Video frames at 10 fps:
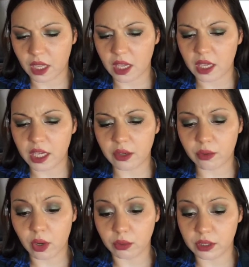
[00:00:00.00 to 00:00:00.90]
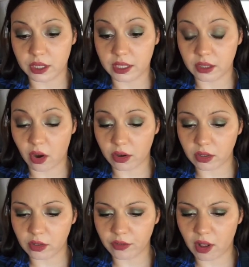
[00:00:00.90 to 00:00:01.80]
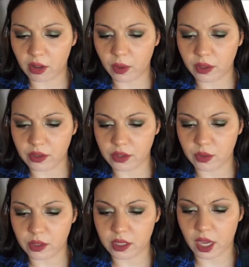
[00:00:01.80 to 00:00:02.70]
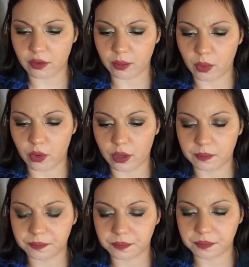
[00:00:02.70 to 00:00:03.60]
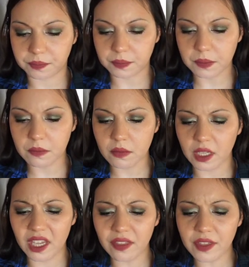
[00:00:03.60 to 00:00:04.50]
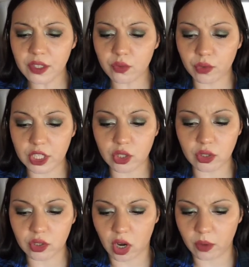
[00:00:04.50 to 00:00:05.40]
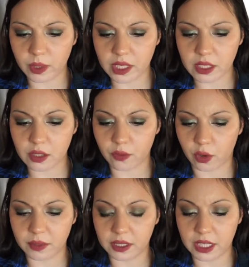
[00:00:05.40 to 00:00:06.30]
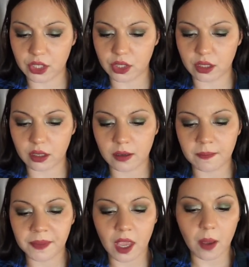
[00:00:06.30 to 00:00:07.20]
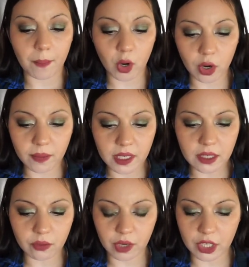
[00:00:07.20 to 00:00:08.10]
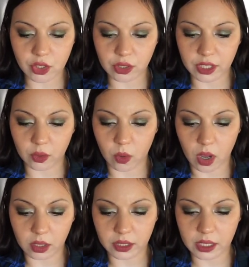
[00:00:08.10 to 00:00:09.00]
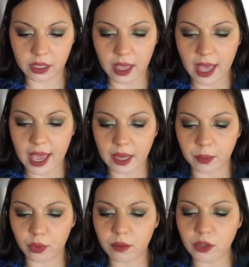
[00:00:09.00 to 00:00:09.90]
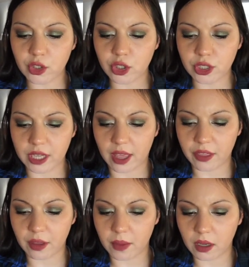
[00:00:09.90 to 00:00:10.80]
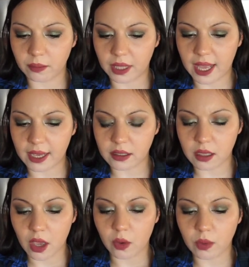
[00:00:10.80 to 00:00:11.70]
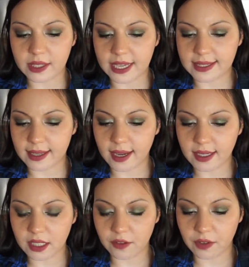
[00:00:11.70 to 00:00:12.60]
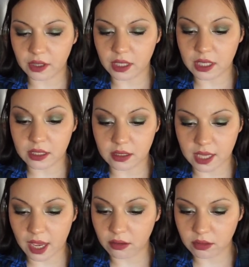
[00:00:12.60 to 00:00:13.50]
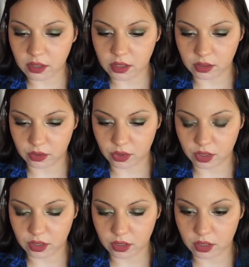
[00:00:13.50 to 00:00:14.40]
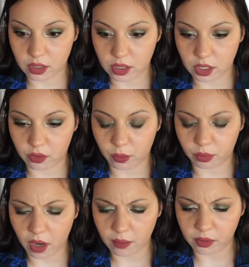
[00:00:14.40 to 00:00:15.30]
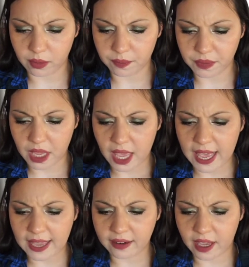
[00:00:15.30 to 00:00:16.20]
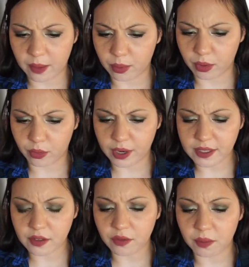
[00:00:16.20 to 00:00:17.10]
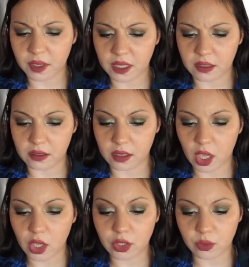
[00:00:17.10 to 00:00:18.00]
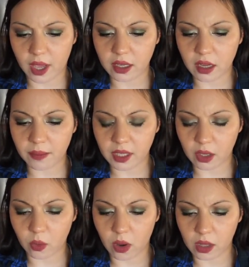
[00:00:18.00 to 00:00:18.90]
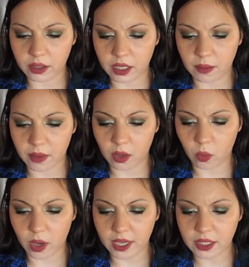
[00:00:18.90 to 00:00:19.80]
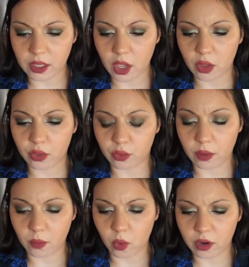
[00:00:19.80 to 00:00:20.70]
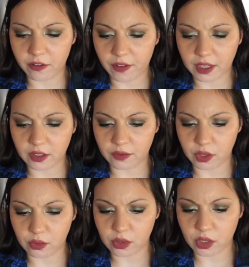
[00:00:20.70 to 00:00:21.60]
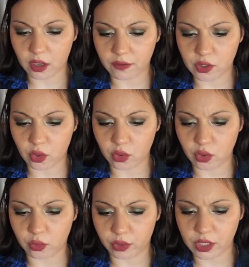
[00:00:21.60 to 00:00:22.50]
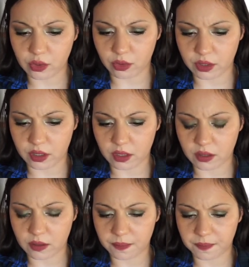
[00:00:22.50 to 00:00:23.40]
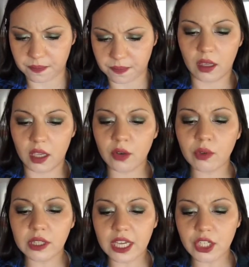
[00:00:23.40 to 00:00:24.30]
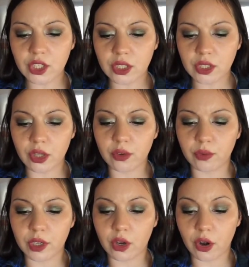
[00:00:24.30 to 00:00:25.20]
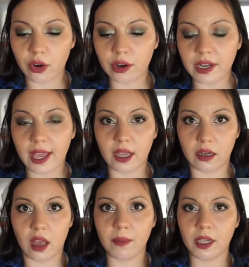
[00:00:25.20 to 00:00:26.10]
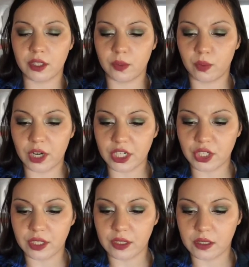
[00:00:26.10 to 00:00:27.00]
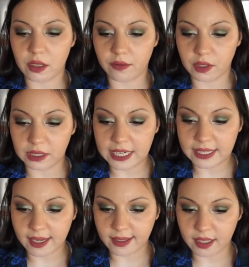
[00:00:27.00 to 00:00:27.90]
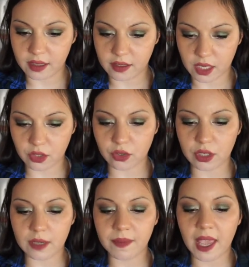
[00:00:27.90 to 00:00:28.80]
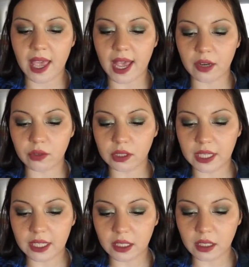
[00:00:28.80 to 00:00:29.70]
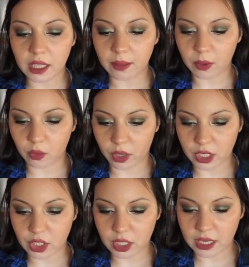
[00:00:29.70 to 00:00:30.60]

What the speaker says: He wrote in an article following the suicide report, "In this racial Darwinist formulation, permanent racial inequality and premature death among blacks was a scientifically sound solution to the Negro problem, and a progressive means to economic equality among whites through a more effective use of social resources." In relation to the recurrent economic depressions of the late 19th century and related immigration